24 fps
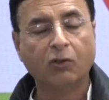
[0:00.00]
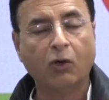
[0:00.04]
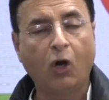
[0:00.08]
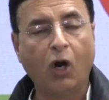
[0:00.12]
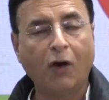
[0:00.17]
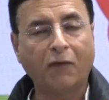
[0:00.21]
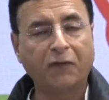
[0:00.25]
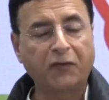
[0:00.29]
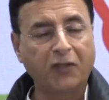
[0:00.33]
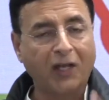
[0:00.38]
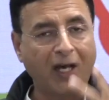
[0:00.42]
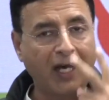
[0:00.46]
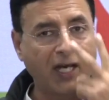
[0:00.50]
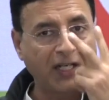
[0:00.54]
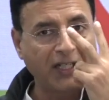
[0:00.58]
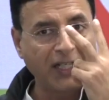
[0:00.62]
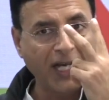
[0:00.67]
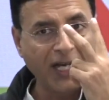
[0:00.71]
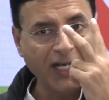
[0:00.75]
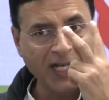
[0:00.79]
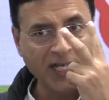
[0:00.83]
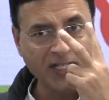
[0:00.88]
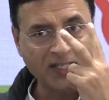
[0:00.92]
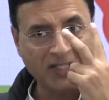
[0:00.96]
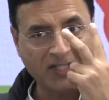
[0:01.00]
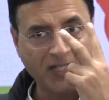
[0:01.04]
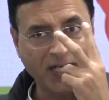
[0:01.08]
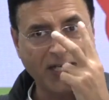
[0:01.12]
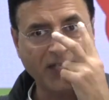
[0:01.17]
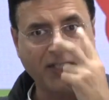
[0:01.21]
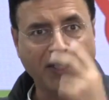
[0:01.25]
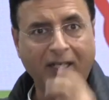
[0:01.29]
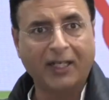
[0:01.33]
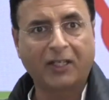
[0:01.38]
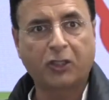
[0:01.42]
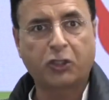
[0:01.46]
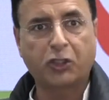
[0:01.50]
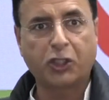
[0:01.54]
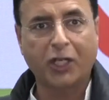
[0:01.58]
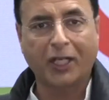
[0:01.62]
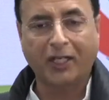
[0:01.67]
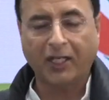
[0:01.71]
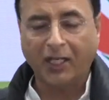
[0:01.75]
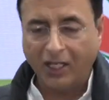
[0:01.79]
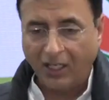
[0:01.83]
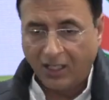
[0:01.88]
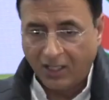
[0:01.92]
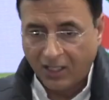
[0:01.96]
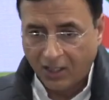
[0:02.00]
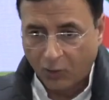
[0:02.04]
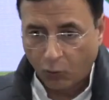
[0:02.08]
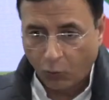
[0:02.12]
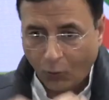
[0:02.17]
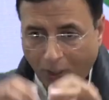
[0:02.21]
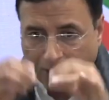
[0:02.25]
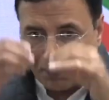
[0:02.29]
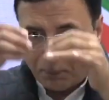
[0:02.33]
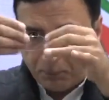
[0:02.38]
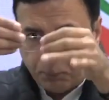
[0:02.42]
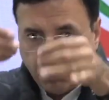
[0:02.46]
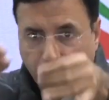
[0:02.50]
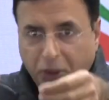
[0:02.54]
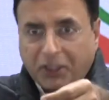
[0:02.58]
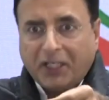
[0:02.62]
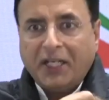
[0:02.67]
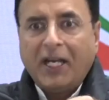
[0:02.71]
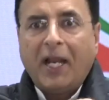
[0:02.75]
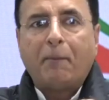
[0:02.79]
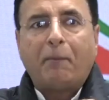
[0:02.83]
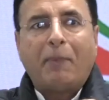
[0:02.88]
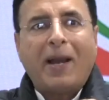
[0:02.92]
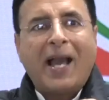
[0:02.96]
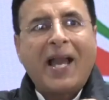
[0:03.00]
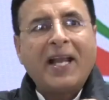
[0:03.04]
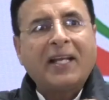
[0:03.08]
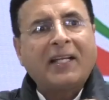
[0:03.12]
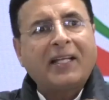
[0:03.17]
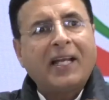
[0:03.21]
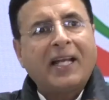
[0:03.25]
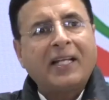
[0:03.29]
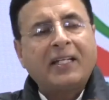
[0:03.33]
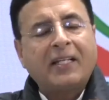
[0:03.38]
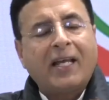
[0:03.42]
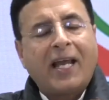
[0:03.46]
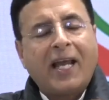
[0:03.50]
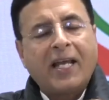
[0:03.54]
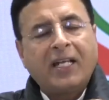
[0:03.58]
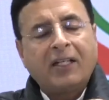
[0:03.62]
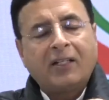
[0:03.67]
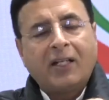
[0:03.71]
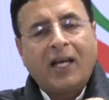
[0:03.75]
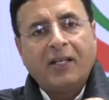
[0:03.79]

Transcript: of Haryana state exchequer were put in a bank and, and,